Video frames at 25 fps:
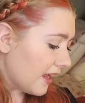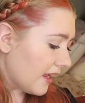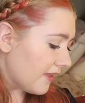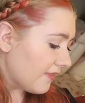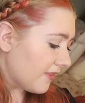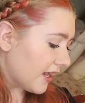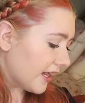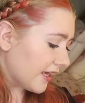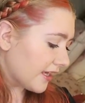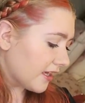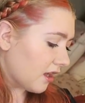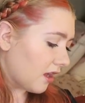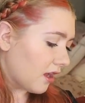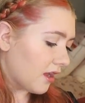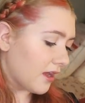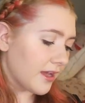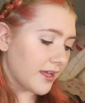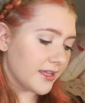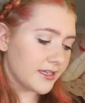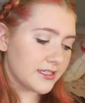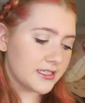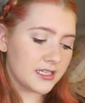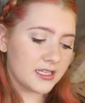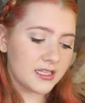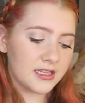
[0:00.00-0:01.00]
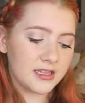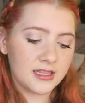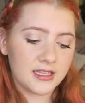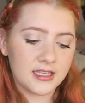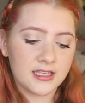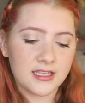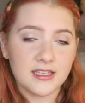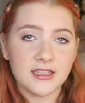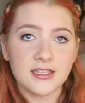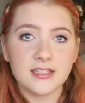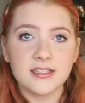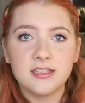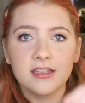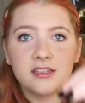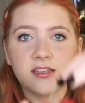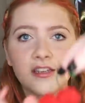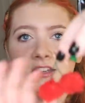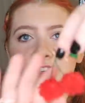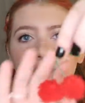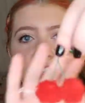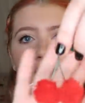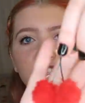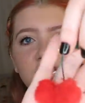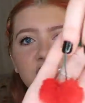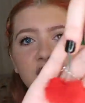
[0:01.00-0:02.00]
And then I got these
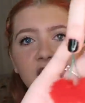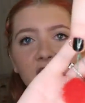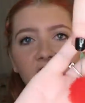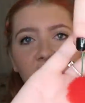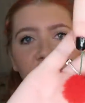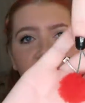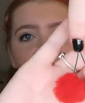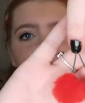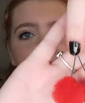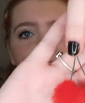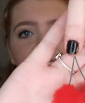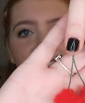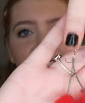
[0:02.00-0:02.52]
cherry